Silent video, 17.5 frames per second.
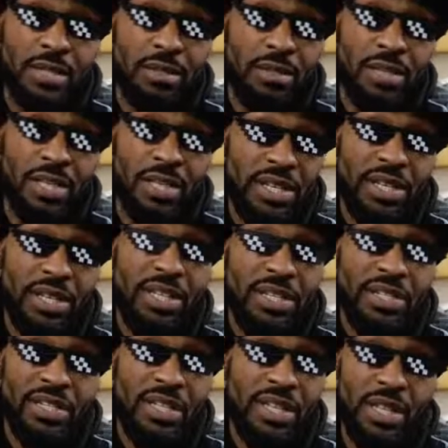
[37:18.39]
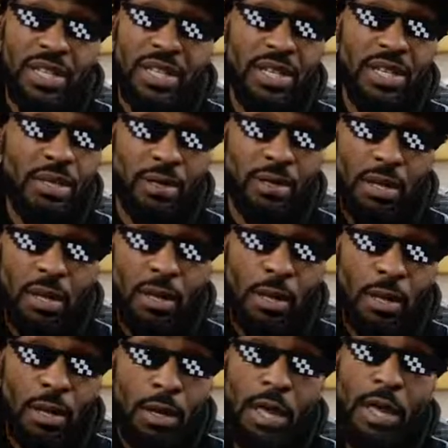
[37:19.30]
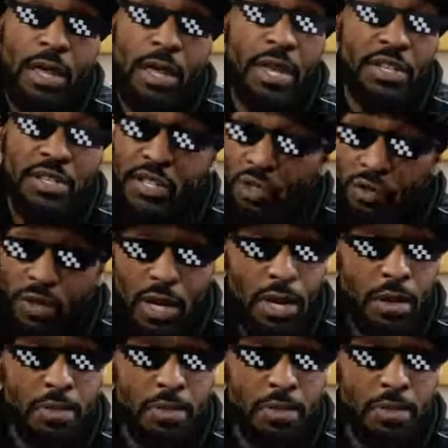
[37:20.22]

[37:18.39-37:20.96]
EEZE, Instagram